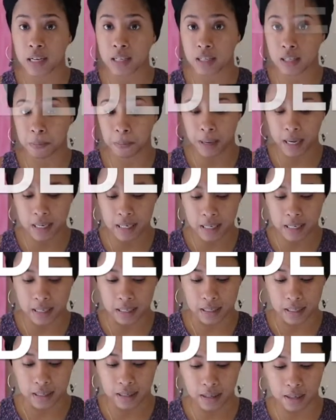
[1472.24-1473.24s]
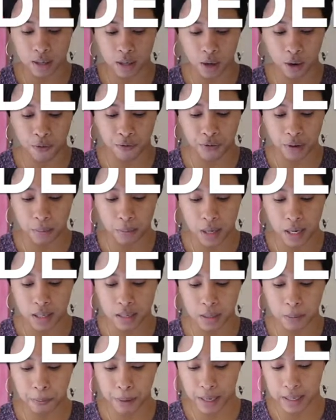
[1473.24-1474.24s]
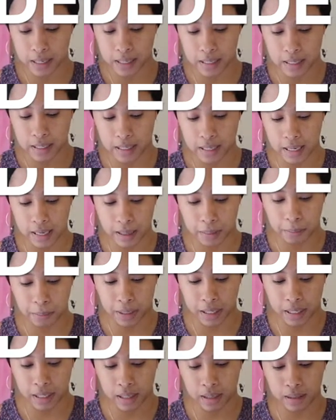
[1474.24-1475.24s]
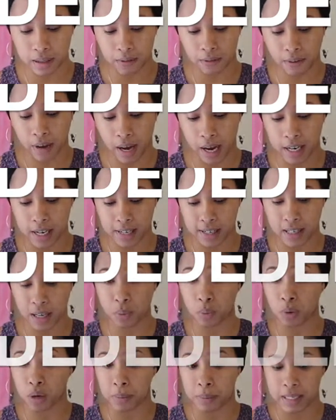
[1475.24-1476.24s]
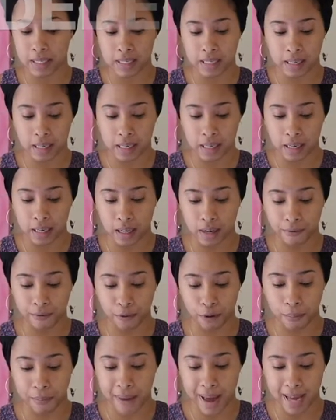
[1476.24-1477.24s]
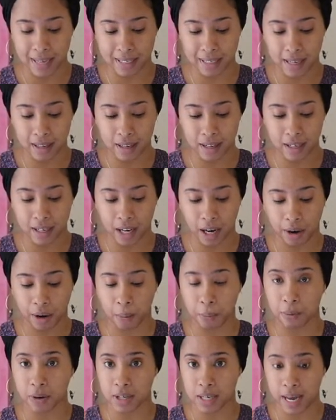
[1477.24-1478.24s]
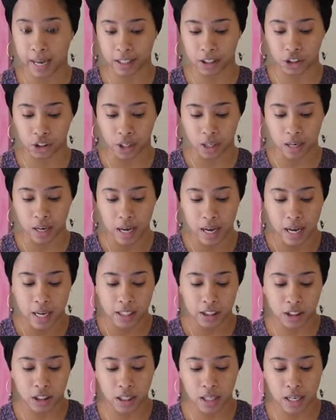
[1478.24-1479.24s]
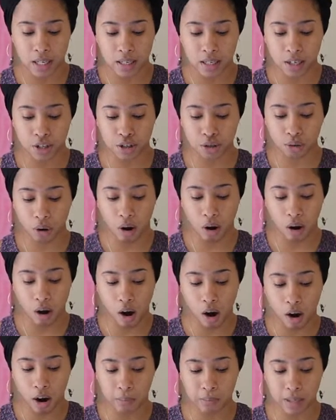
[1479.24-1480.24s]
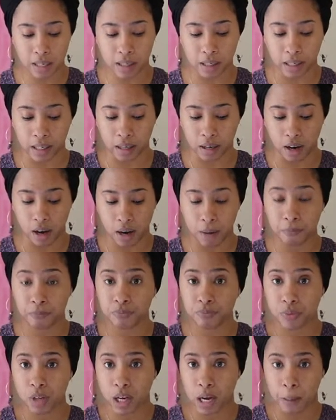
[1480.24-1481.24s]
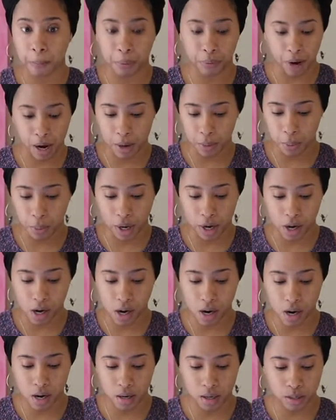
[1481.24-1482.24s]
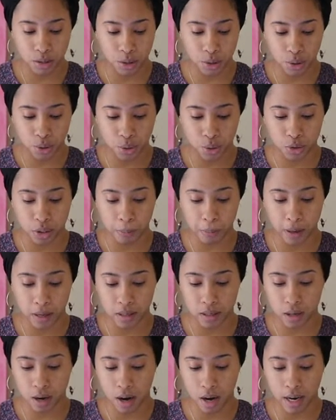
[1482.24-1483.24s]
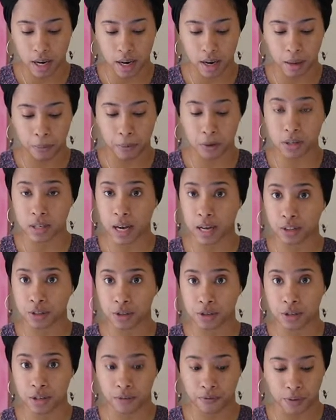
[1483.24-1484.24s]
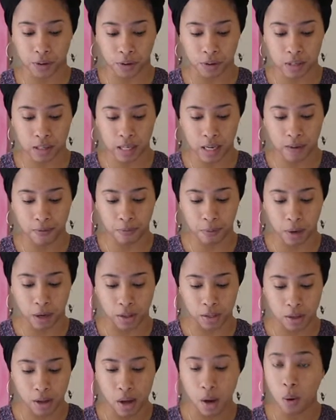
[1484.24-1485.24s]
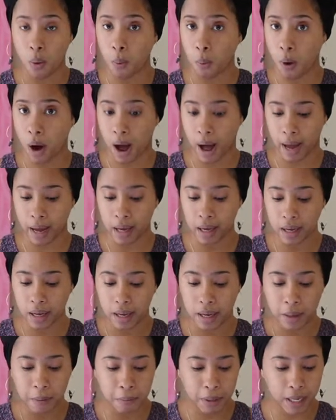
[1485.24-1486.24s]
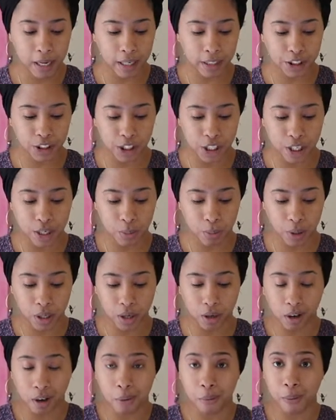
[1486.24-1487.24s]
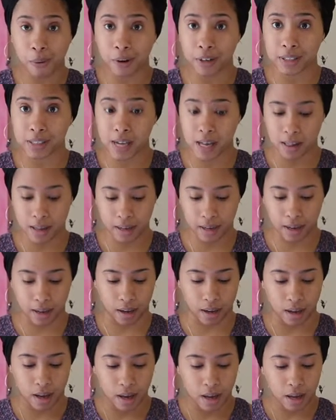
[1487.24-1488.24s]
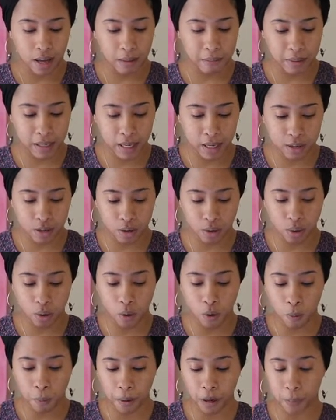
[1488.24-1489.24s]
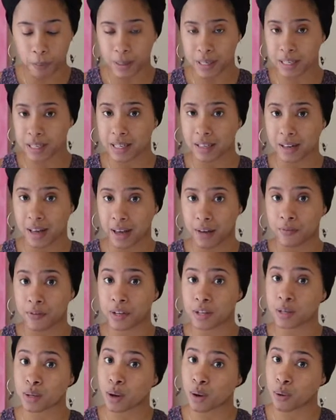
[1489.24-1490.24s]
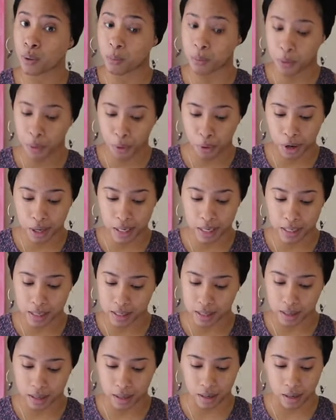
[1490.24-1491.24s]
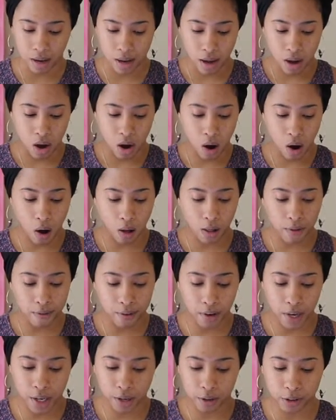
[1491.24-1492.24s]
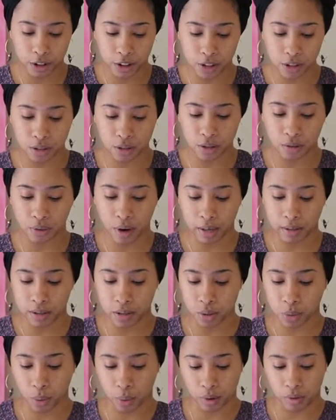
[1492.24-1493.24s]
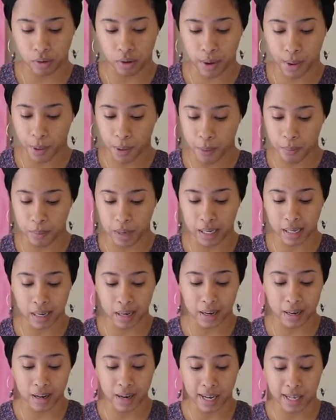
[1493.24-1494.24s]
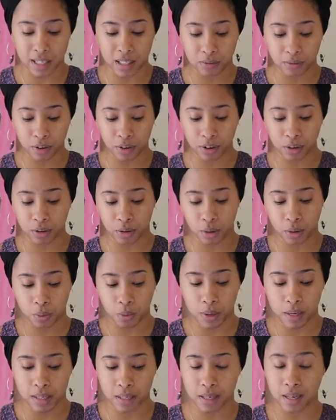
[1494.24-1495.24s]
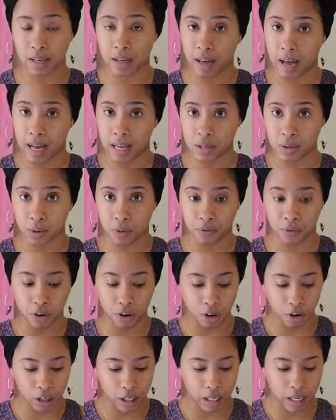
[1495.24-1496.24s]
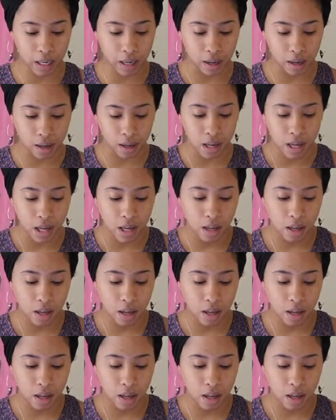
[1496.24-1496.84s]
Dependence. So feminine dependency can be defined as a woman's need for masculine care and protection. She needs a strong arm to lean on, a breadwinner to depend on, and a protector to feel safe with. Why? Because she's weaker and more delicate, and because her whole purpose in life is home-oriented. All of her energies are directed toward the home, making a nest for her little ones and a castle for her king.